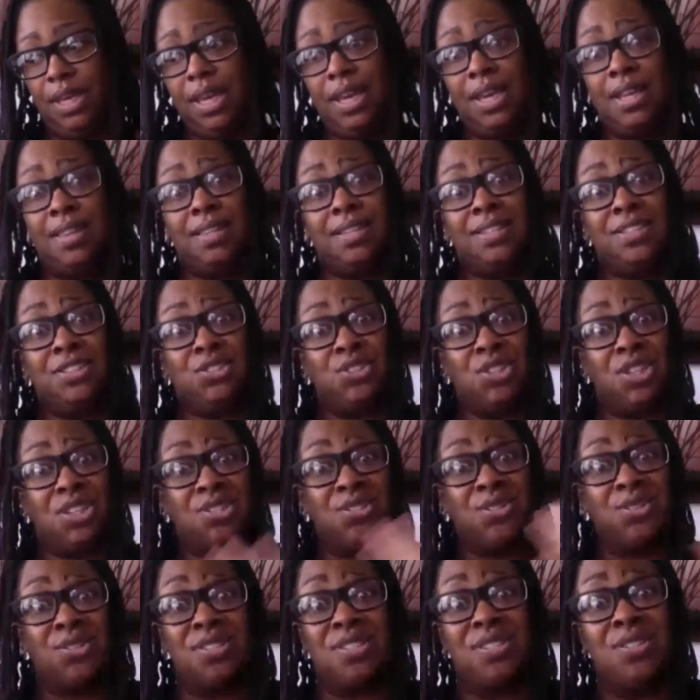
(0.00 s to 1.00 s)
and then
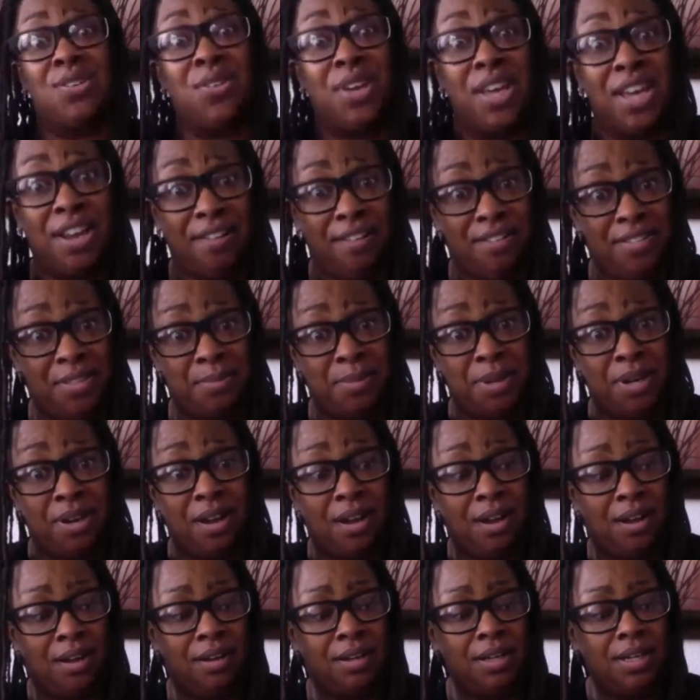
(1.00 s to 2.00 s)
drugstores don't carry them at
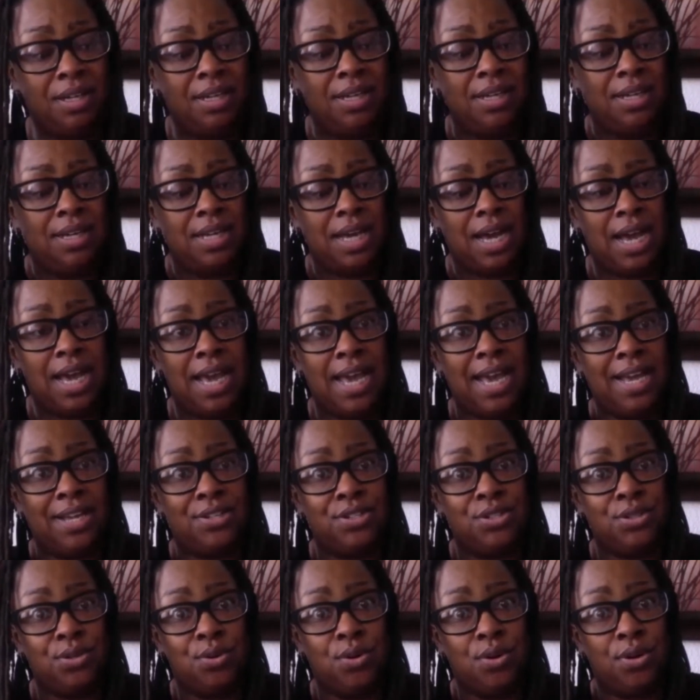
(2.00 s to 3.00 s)
all. I
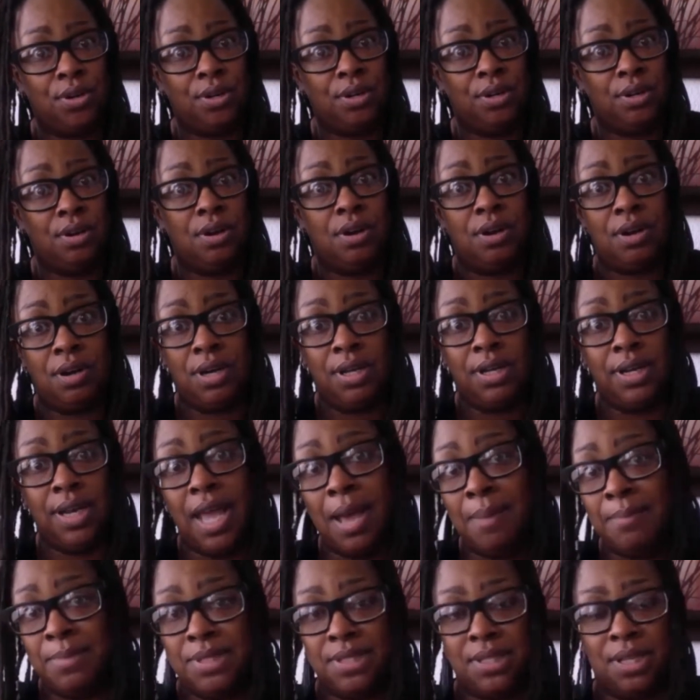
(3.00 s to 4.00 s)
had to order on
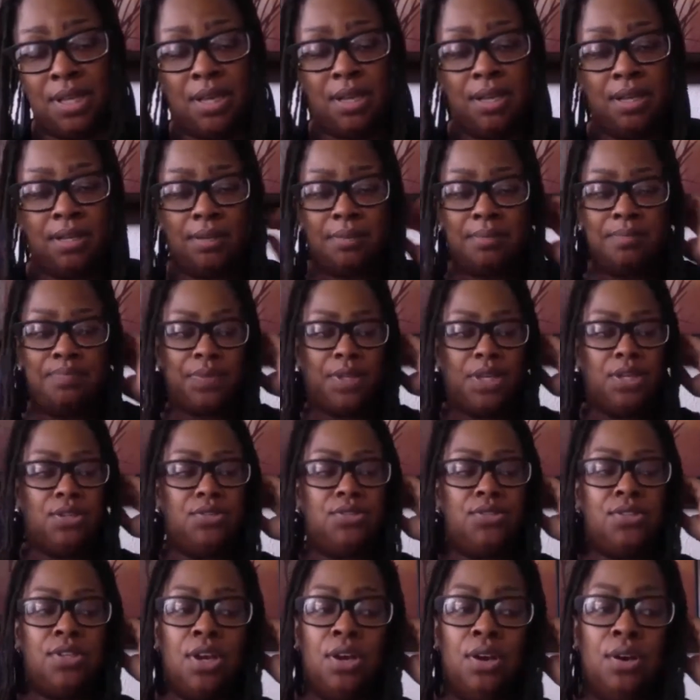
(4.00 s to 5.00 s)
Amazon.
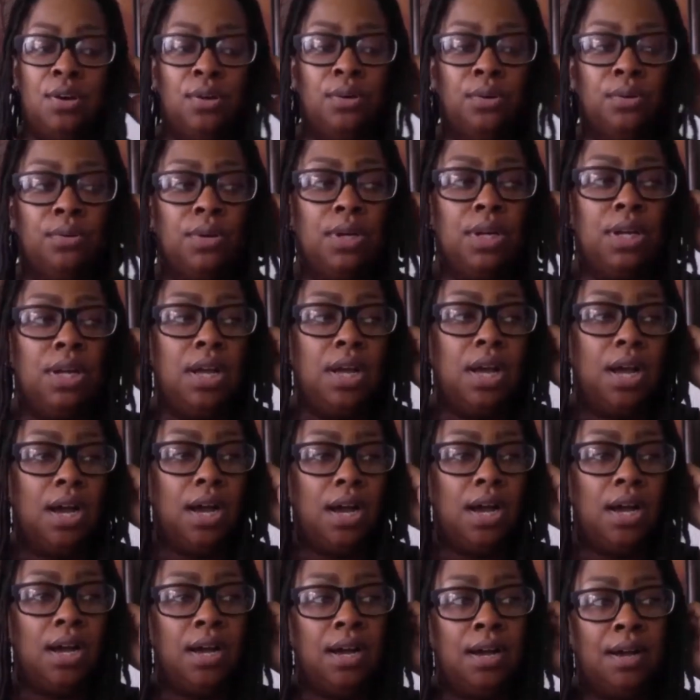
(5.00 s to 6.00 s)
So
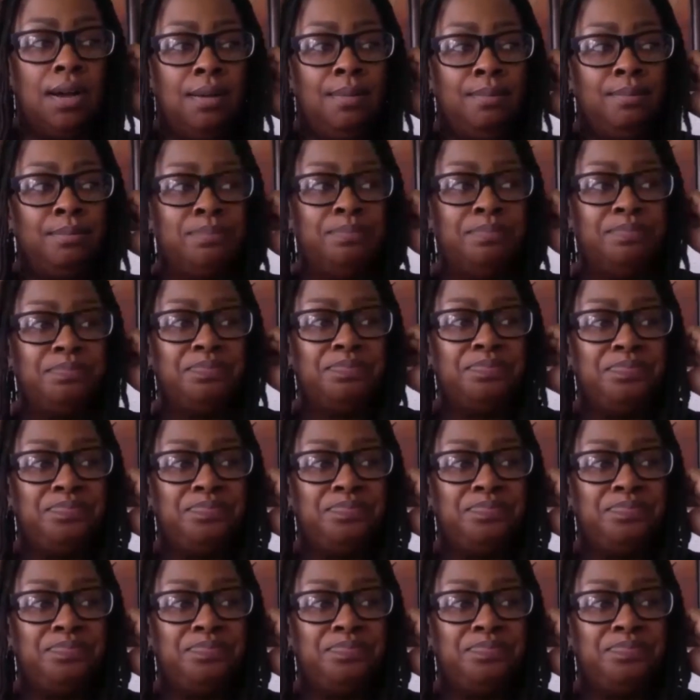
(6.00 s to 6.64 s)
I